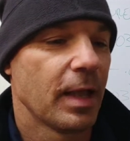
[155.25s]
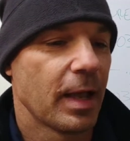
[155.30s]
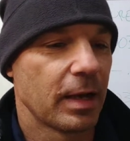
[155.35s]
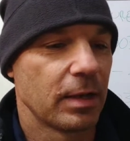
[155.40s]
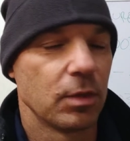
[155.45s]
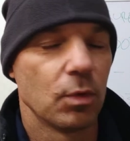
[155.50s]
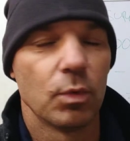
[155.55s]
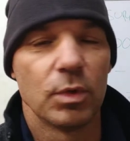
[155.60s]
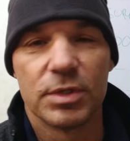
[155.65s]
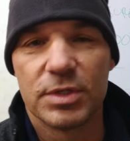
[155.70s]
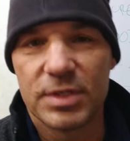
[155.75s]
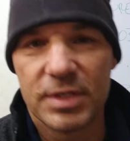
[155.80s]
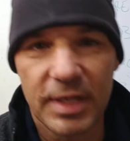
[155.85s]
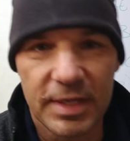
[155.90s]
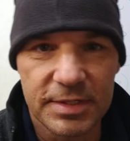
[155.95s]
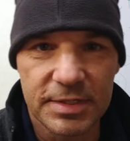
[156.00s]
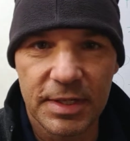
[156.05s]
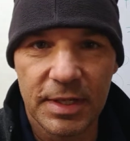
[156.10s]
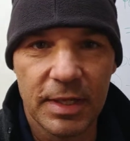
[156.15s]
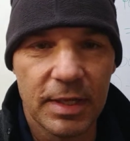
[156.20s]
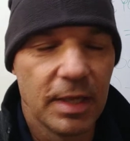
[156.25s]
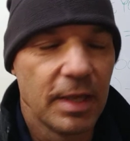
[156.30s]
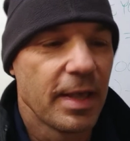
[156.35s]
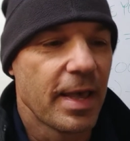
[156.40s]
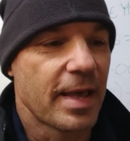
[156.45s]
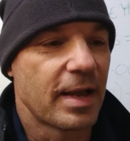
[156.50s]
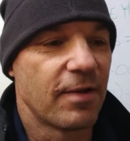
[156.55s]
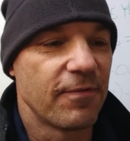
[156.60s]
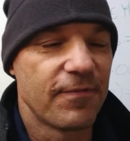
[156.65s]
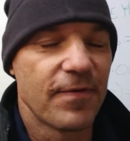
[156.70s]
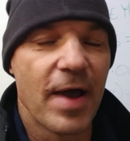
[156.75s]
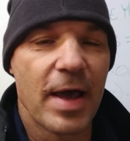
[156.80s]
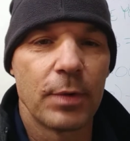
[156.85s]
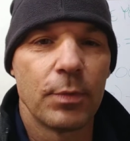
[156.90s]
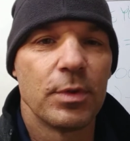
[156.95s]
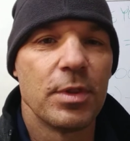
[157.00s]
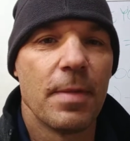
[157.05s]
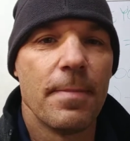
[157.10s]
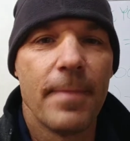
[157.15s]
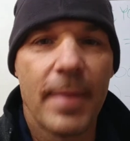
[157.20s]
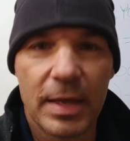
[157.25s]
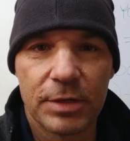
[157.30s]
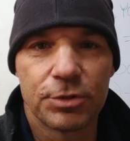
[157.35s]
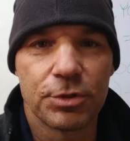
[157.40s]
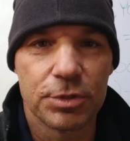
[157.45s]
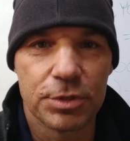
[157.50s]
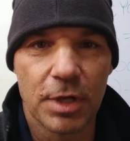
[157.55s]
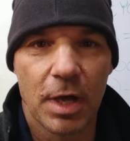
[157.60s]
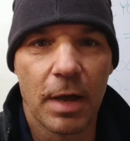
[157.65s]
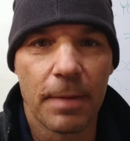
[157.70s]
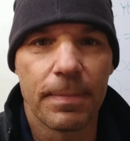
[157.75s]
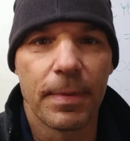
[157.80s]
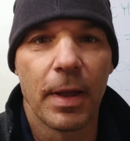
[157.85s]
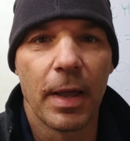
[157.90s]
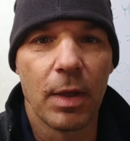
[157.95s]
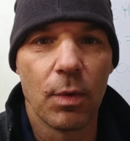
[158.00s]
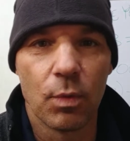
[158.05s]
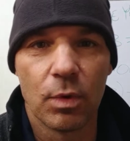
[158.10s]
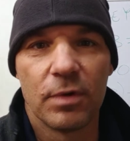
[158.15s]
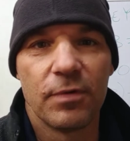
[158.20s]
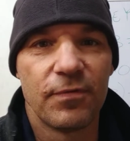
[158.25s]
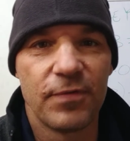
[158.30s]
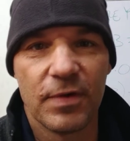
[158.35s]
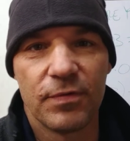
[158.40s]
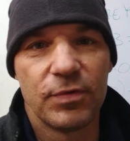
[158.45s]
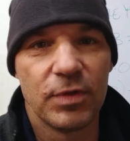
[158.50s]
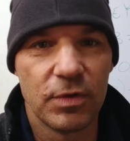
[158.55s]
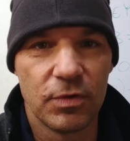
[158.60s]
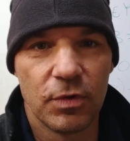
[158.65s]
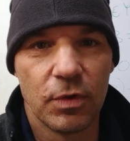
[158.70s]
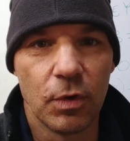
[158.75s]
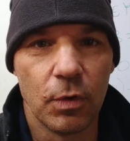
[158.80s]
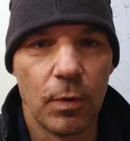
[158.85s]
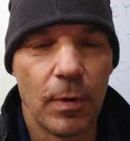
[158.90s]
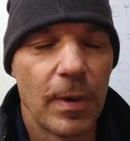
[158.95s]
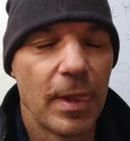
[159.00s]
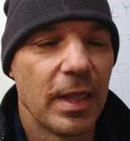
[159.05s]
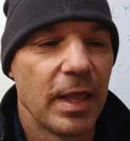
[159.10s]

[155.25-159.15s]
out of the 160, and I'll find one that measures up a 152.